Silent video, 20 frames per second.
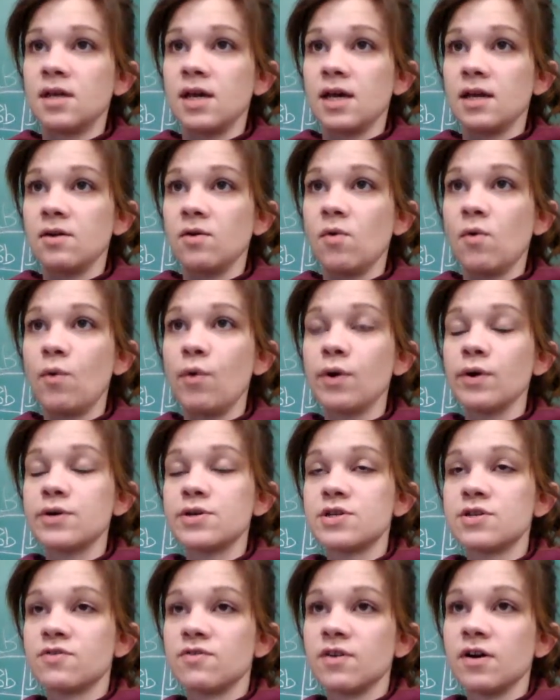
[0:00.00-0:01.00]
and
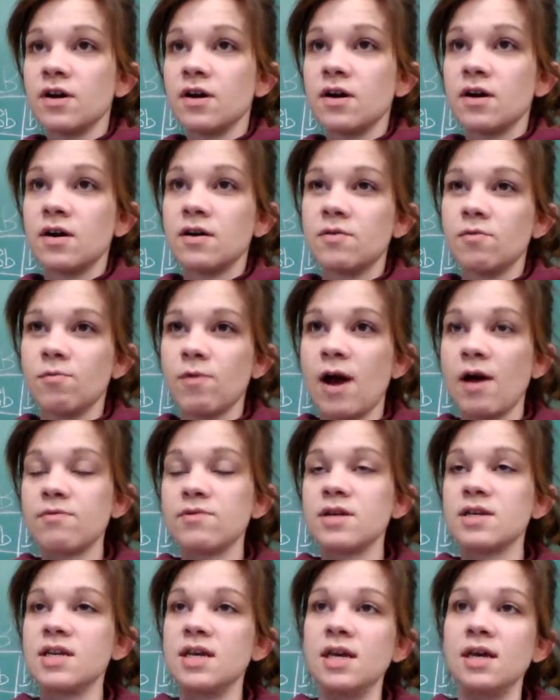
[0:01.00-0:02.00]
orange fur and
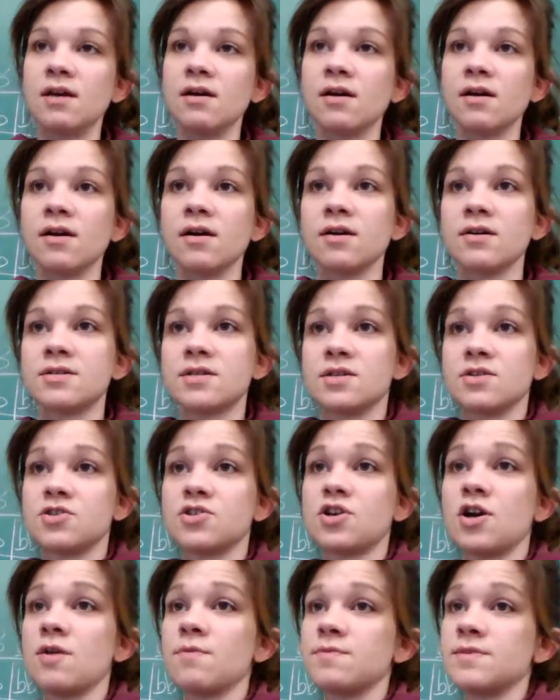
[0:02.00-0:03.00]
rounded ears and
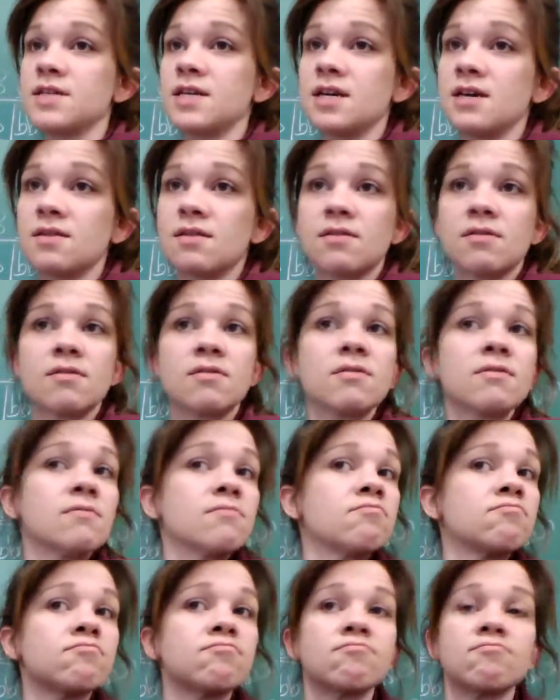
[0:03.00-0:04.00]
sharp teeth.
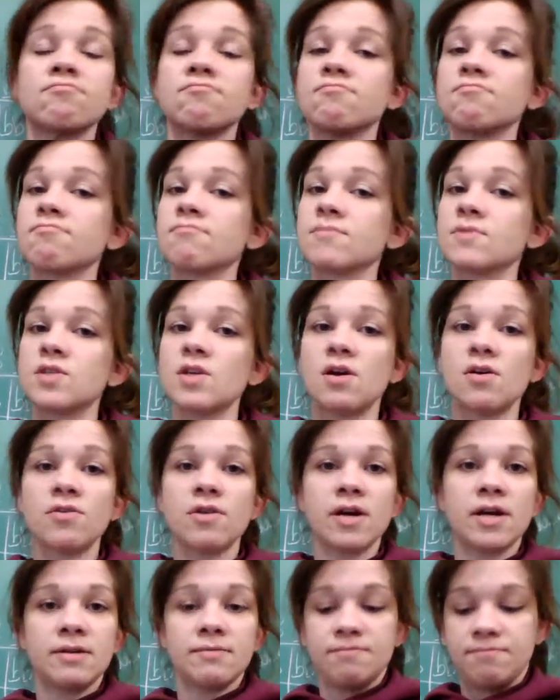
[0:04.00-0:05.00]
It's all
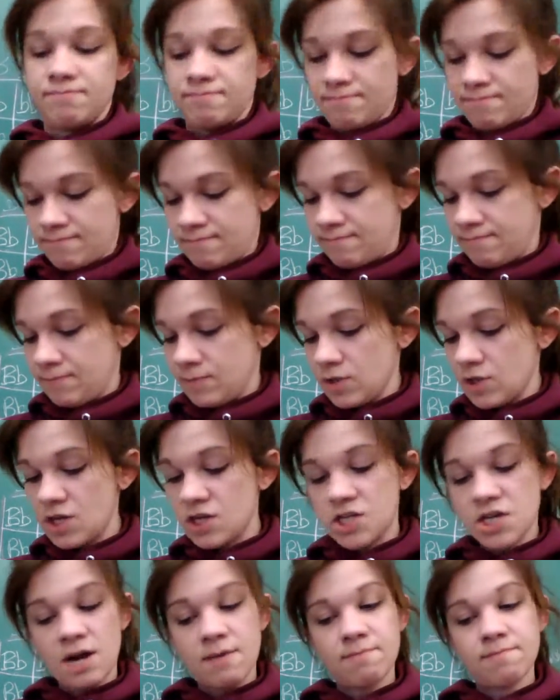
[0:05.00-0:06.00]
great.
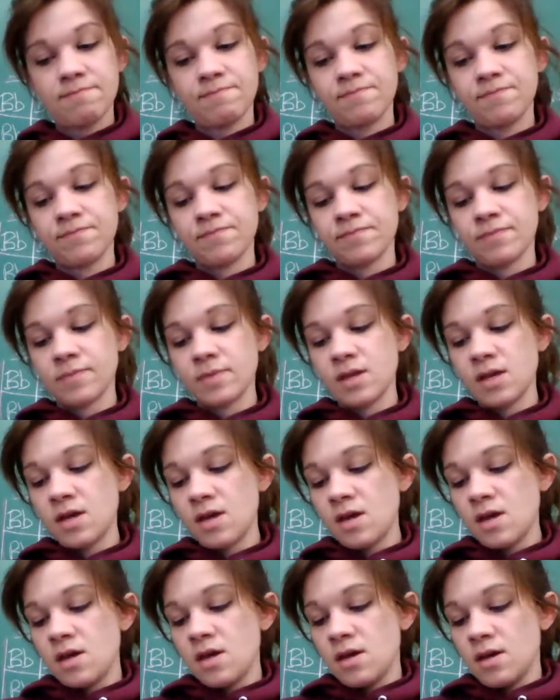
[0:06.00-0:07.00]
Good job.
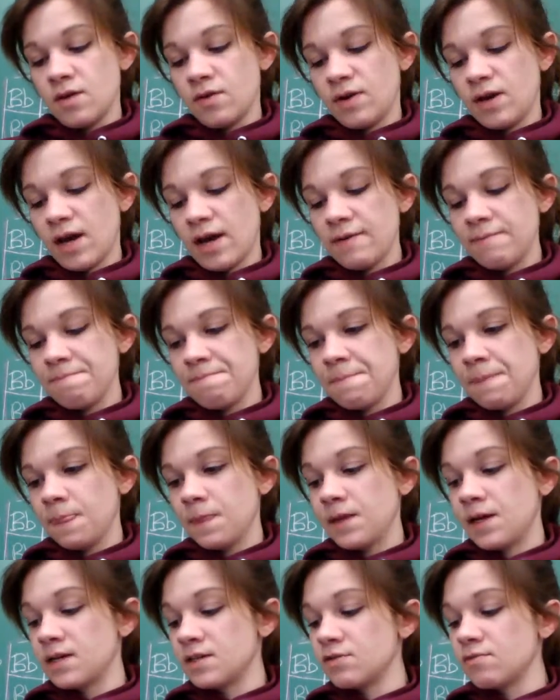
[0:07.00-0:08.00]
Okay.
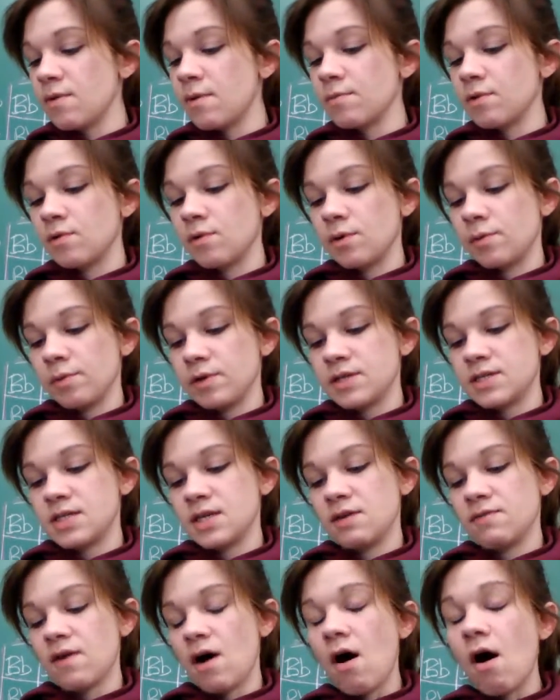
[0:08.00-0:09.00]
Because remember, we
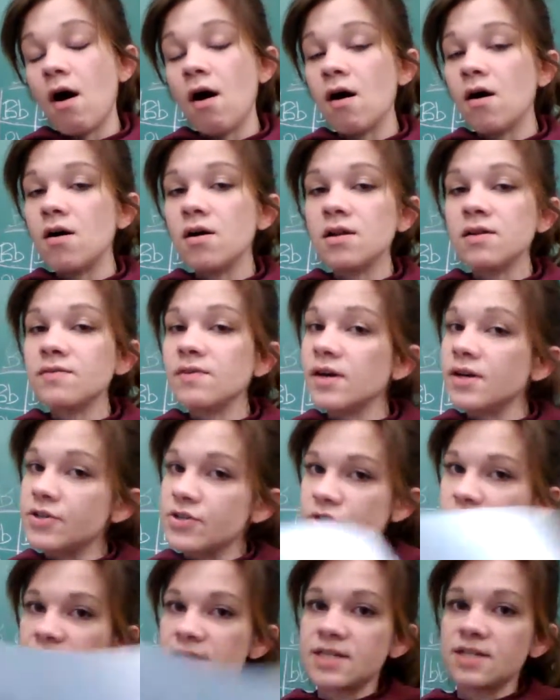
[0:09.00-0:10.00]
receive all of our
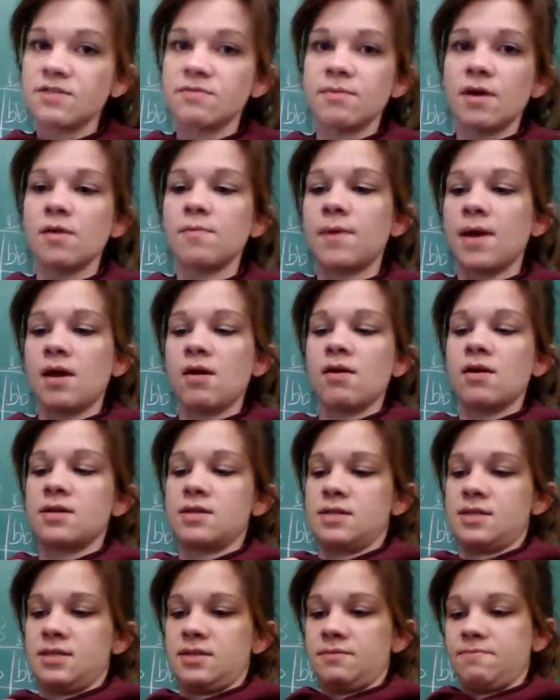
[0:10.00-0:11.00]
traits from our
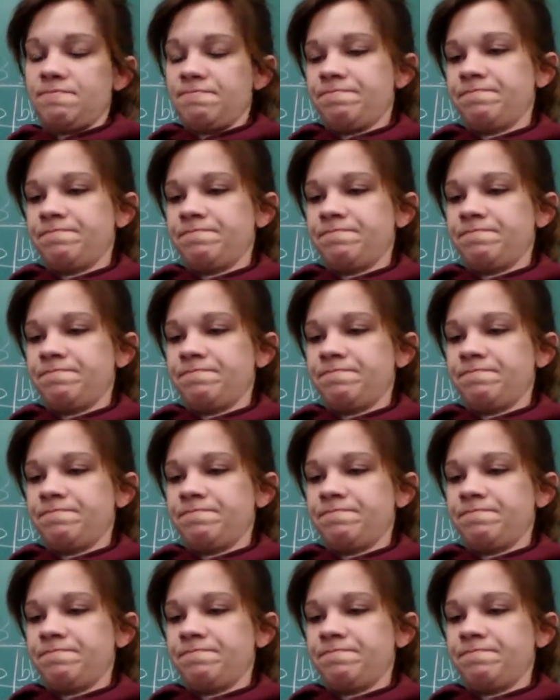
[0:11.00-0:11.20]
parents.